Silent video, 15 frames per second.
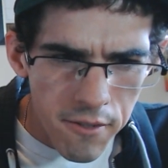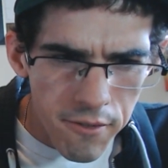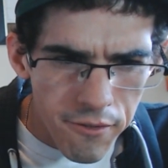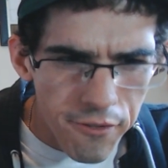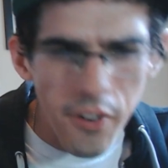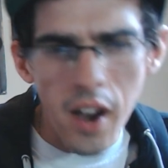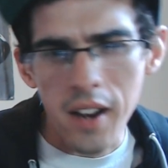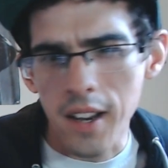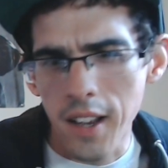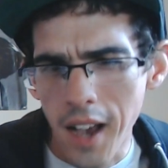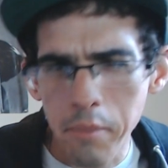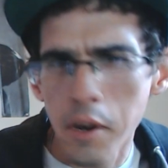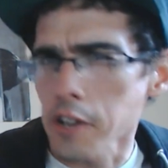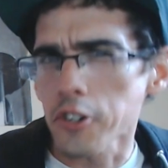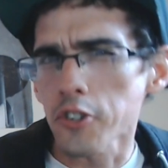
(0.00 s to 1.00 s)
Fuck, I'm
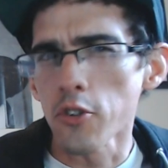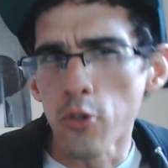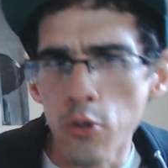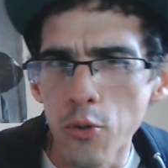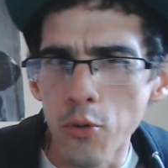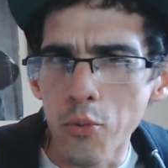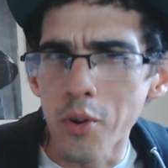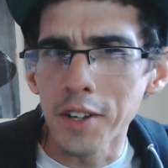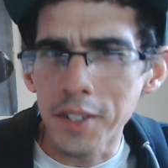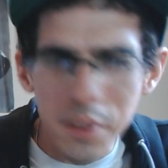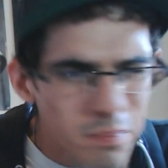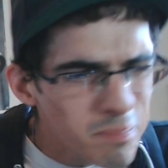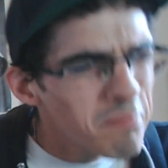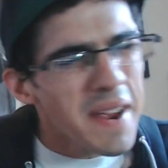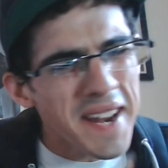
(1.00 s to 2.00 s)
not sure who it was.
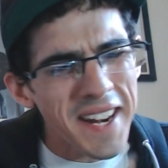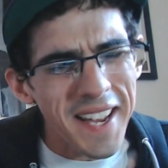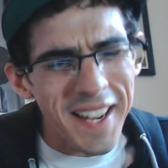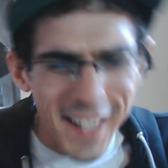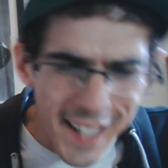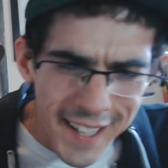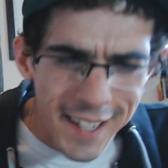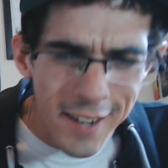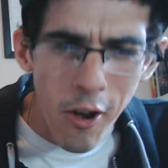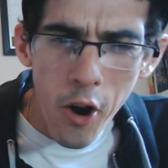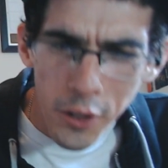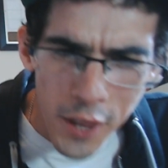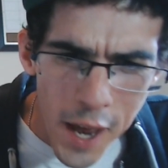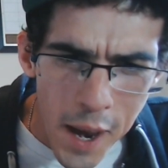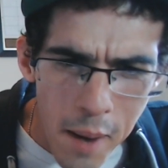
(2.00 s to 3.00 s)
Man, I gotta get on
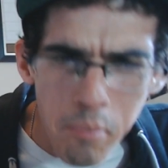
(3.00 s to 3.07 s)
that.